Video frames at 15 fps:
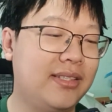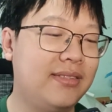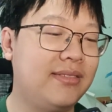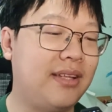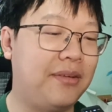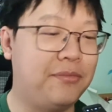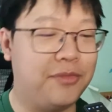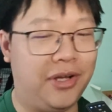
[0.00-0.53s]
This
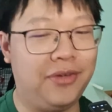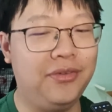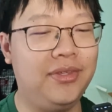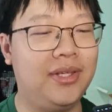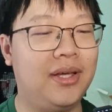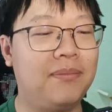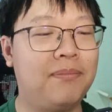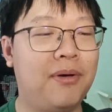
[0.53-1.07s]
time round,
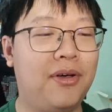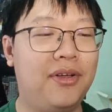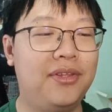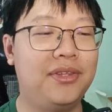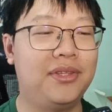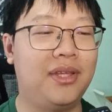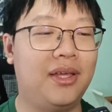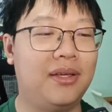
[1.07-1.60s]

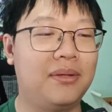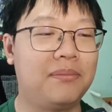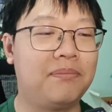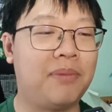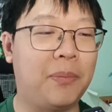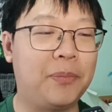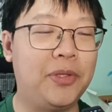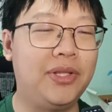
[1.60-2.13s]
upon
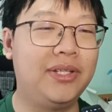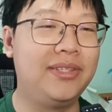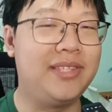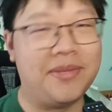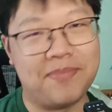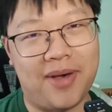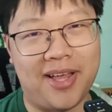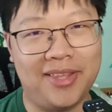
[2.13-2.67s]
popular
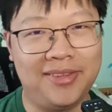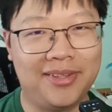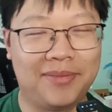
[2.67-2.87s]
demand,